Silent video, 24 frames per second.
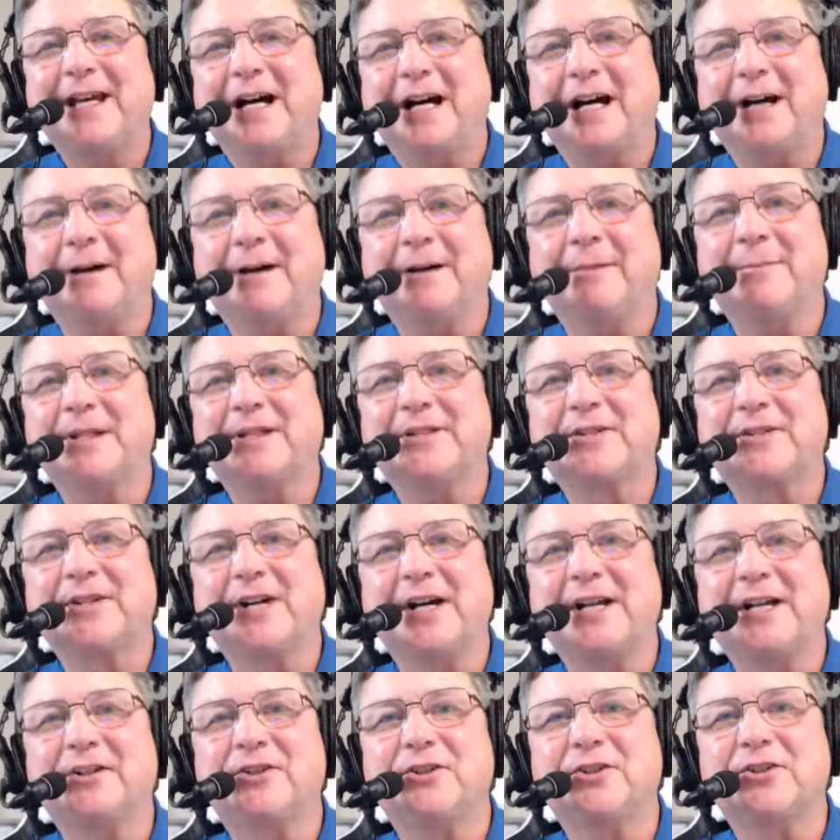I'm
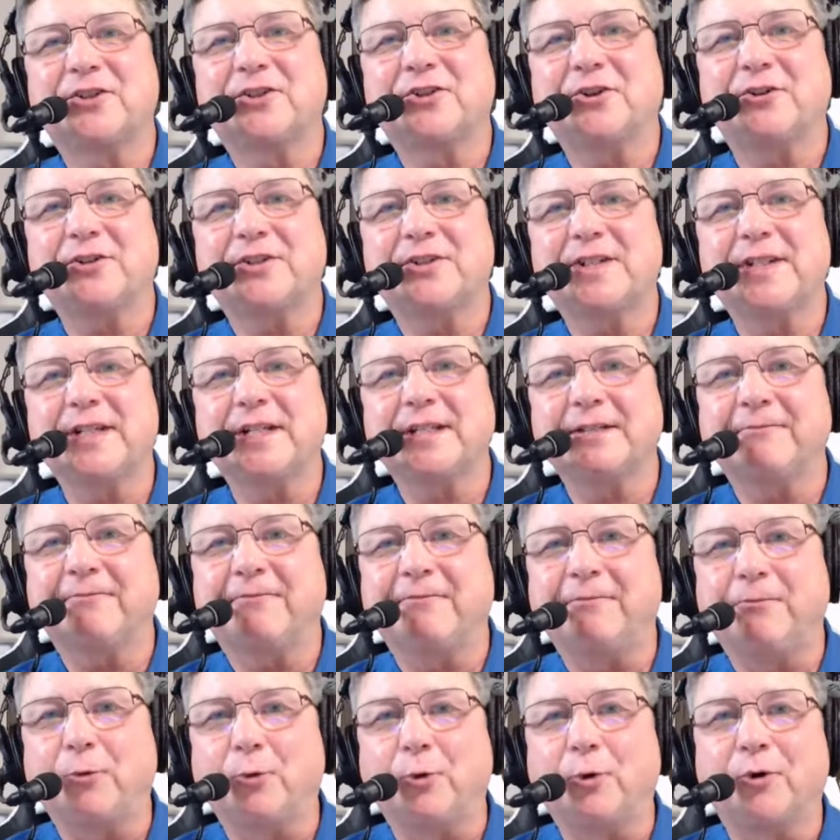excited to start season
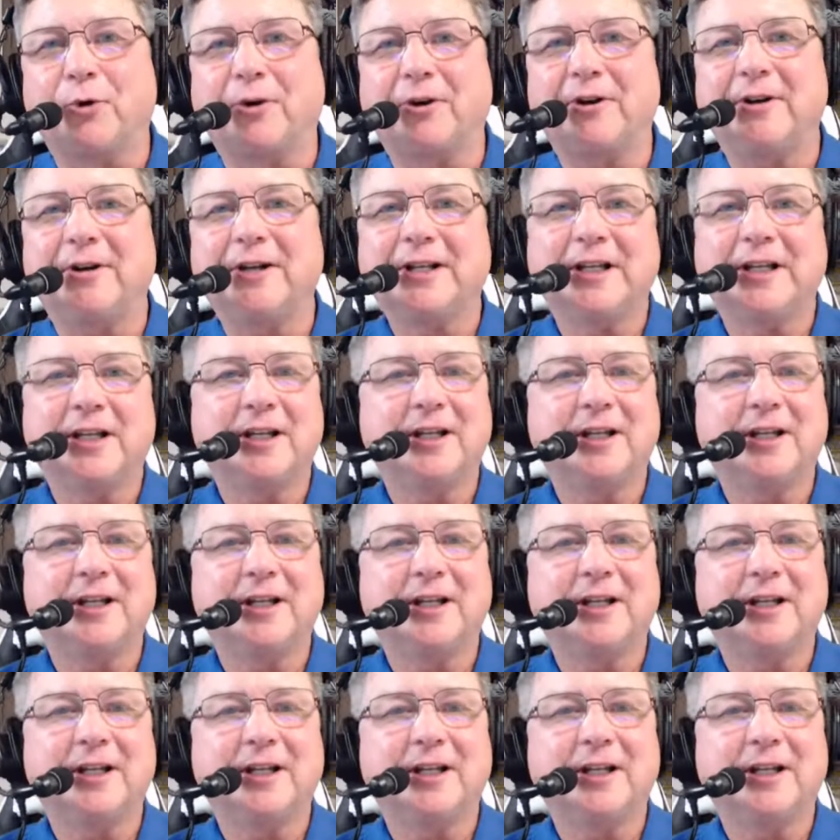4